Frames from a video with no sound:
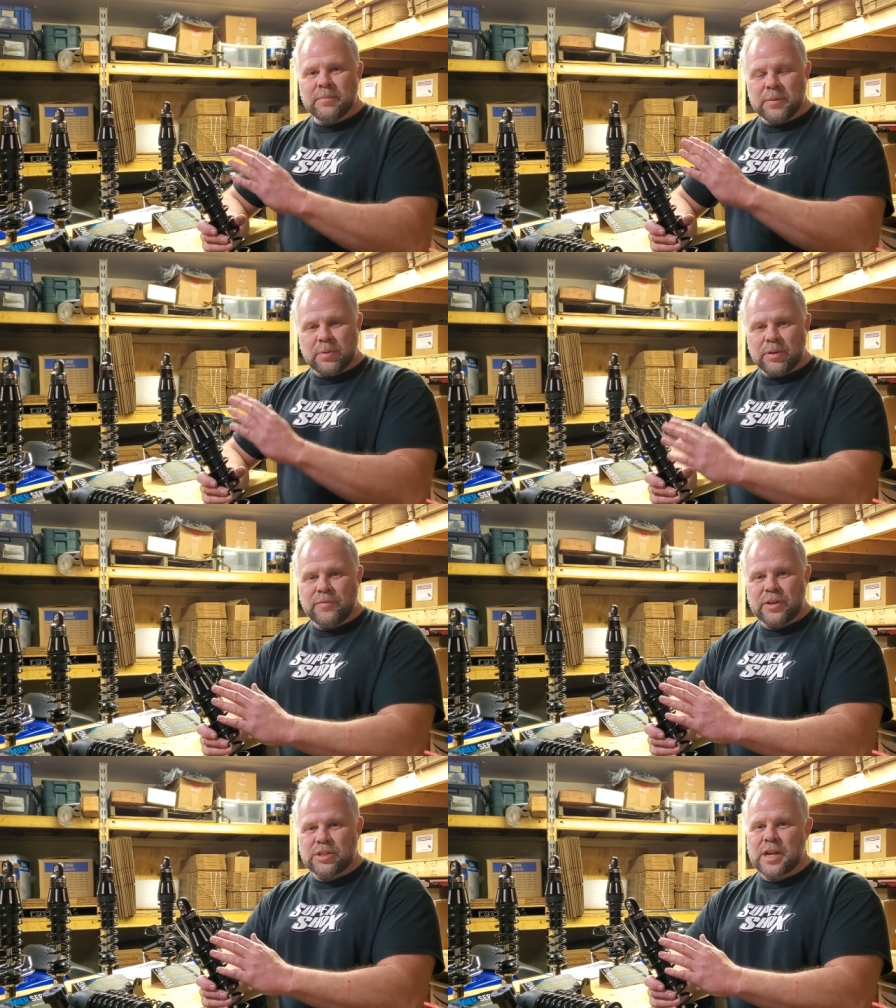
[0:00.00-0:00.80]
a
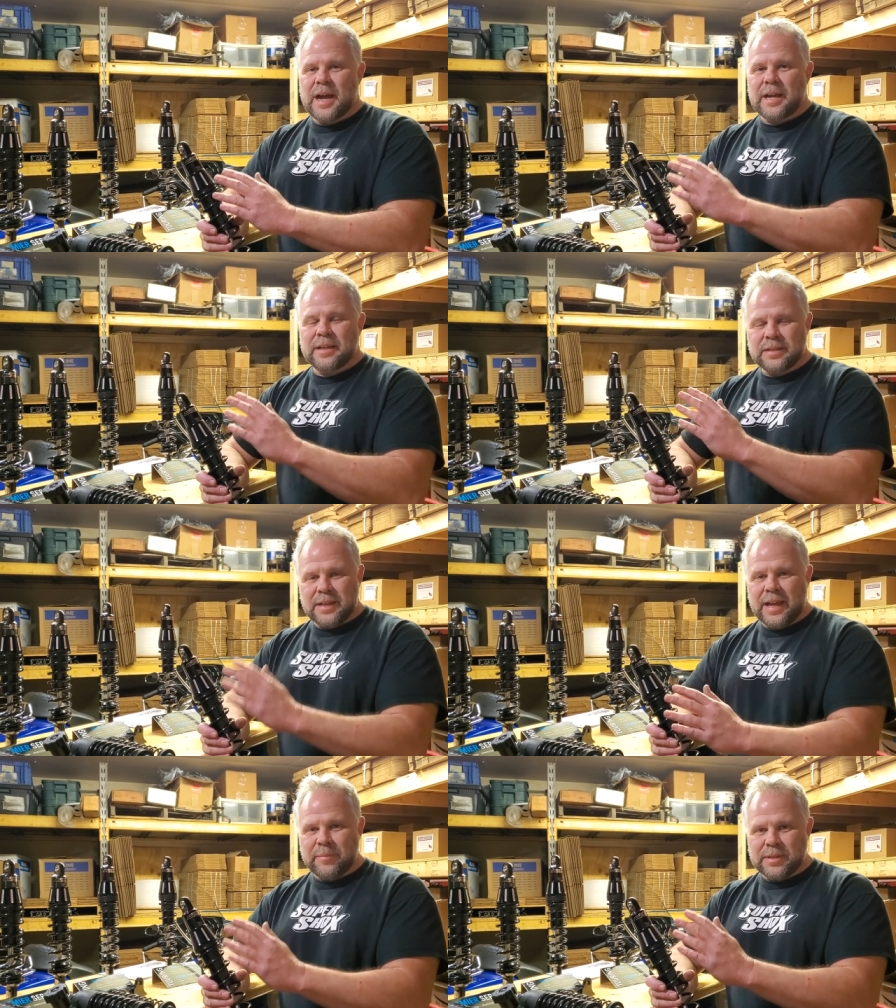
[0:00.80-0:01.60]
perfect shock
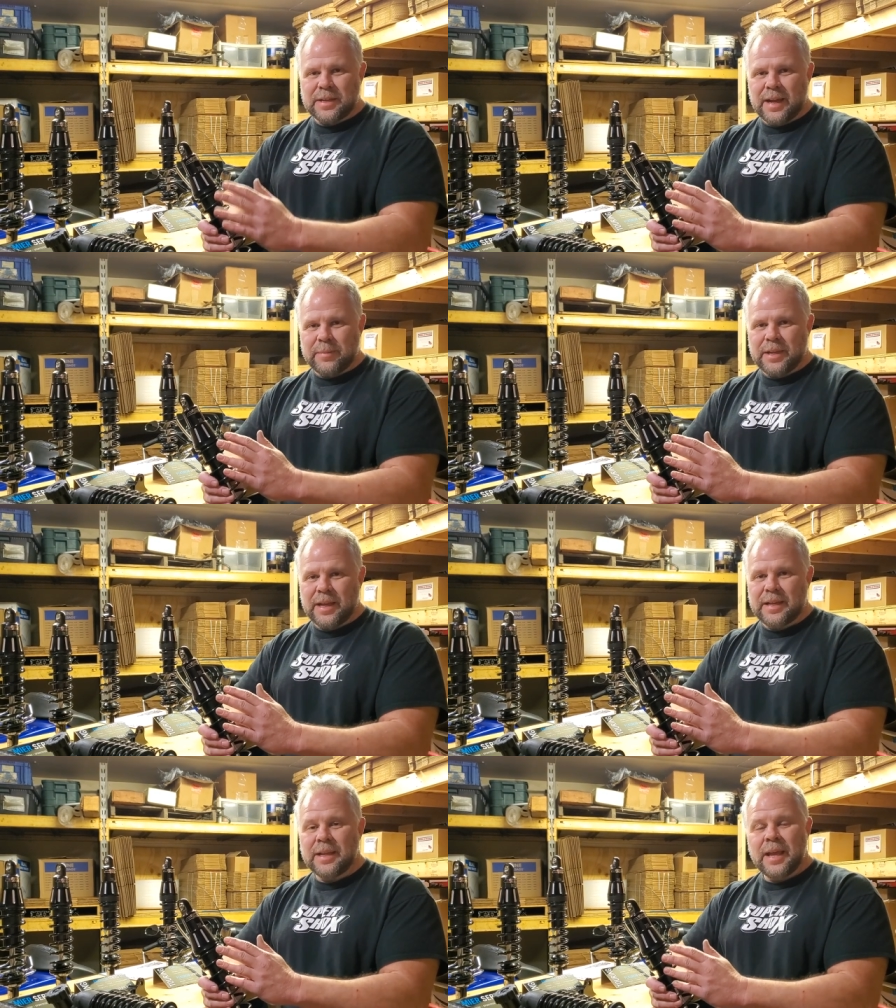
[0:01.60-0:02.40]
time and time
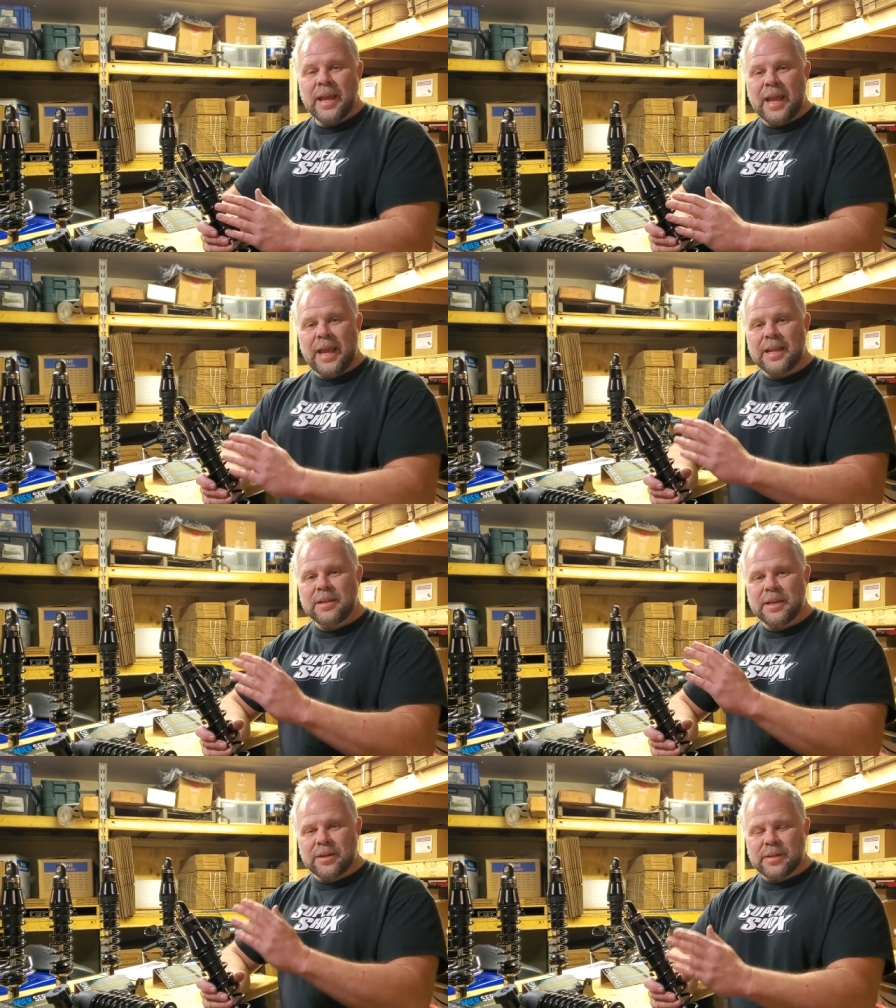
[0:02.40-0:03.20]
again
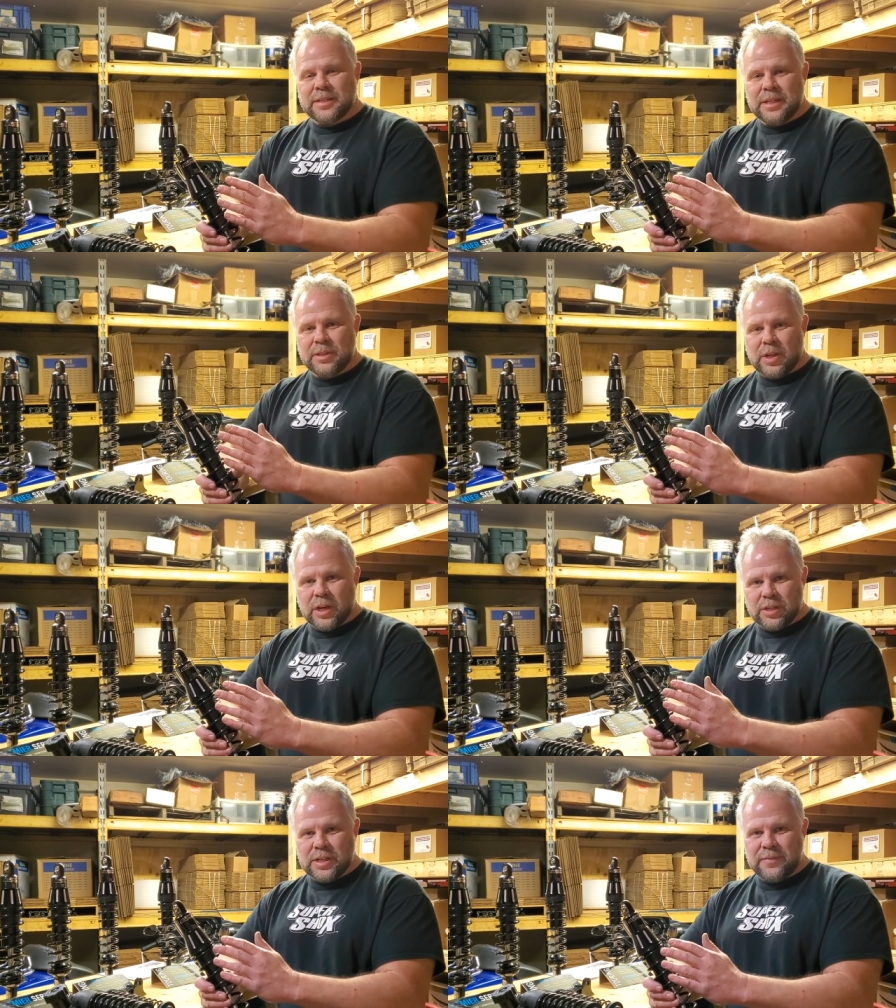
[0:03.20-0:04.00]
and guarantee
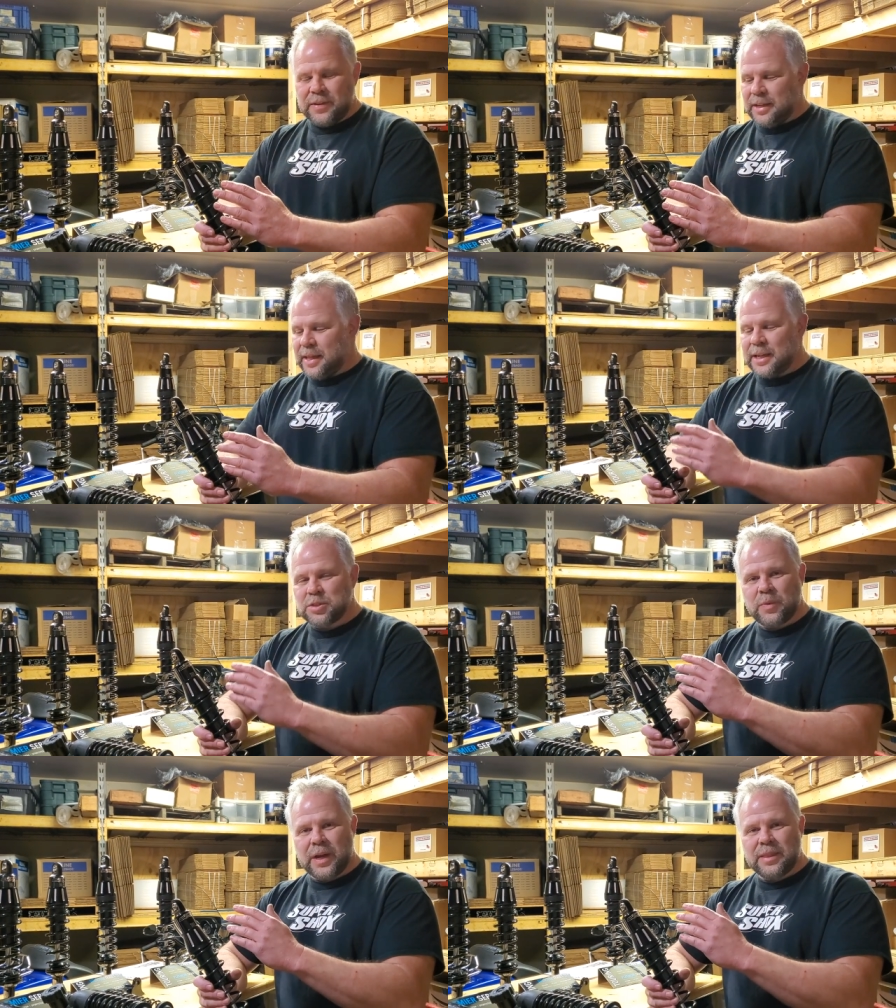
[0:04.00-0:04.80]
longevity.
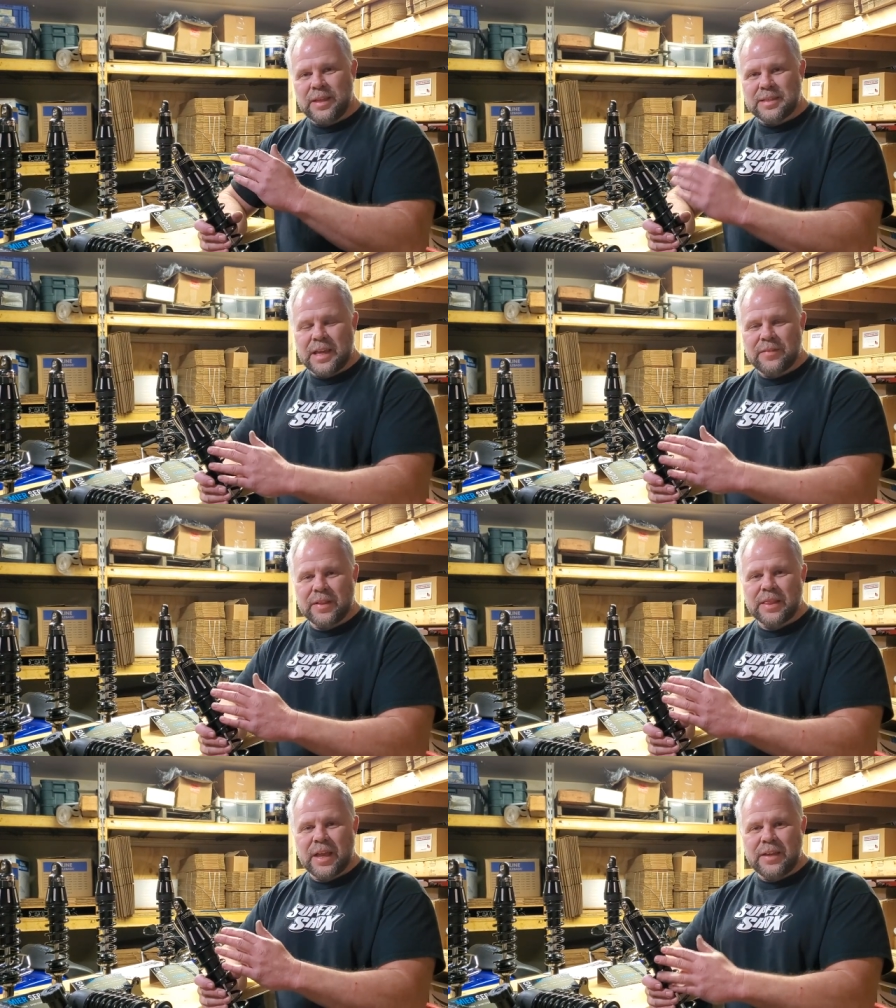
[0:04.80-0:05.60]
That's why these have a
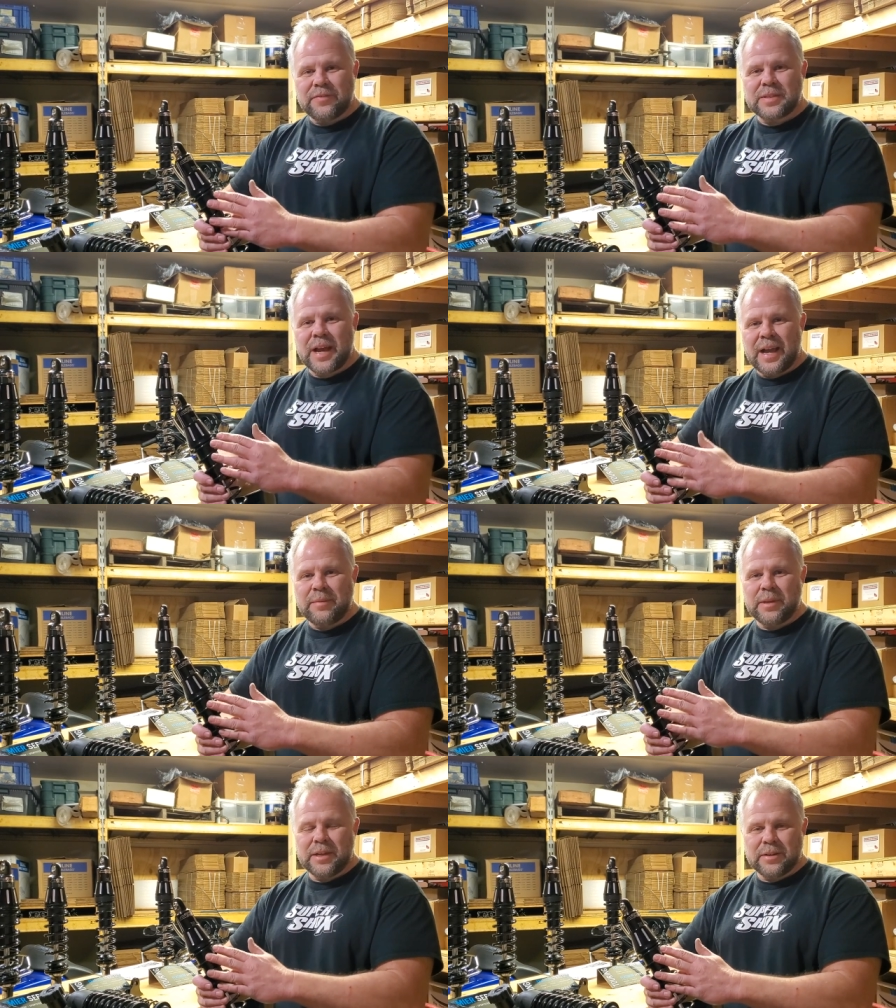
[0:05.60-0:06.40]

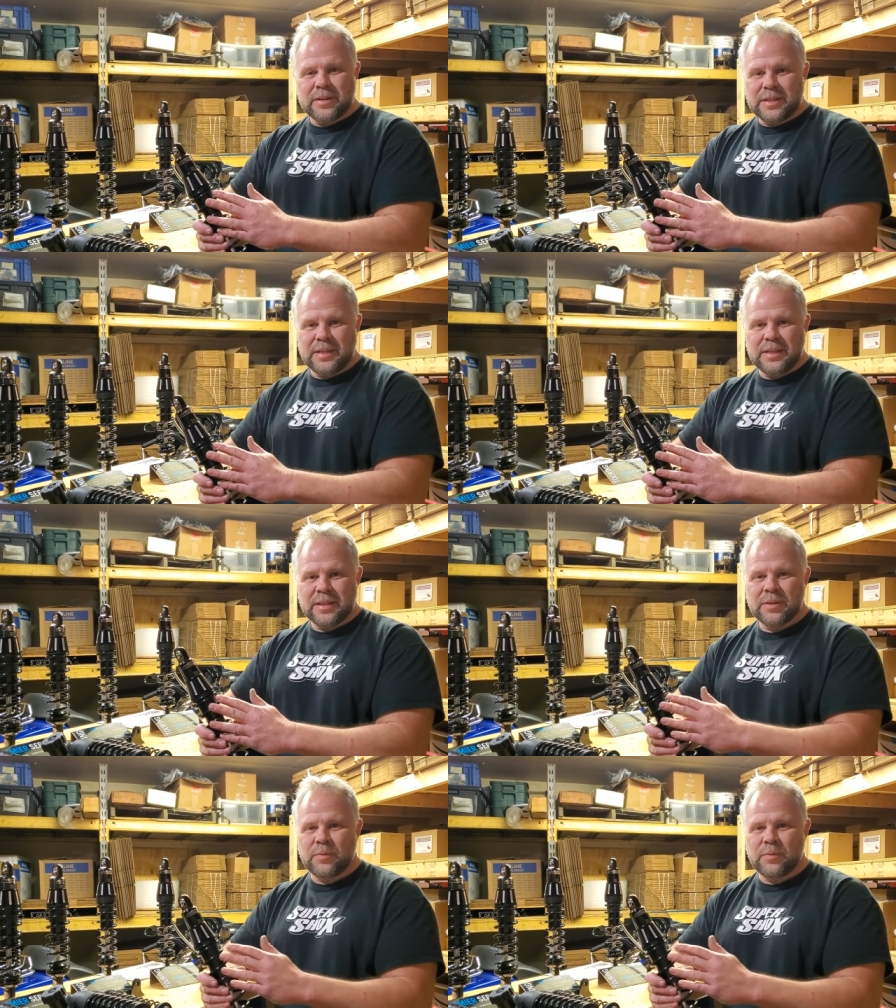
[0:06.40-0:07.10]
lifetime guarantee.